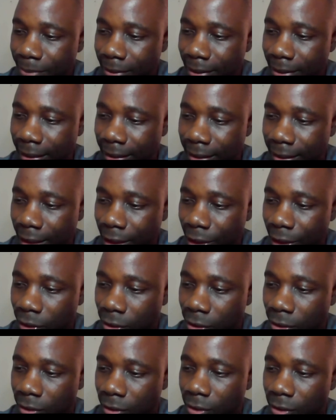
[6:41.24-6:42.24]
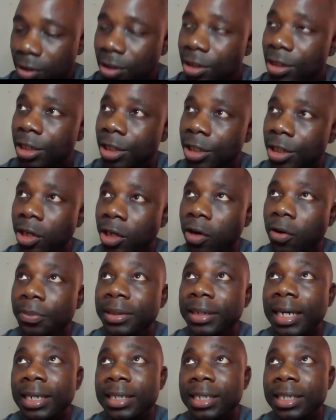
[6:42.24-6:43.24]
presentation, the
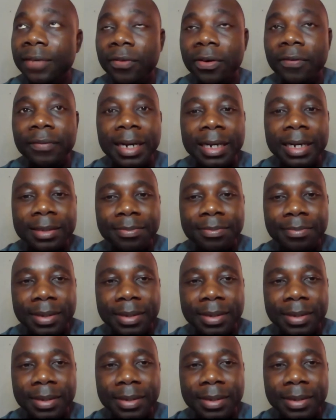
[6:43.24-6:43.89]
objective of that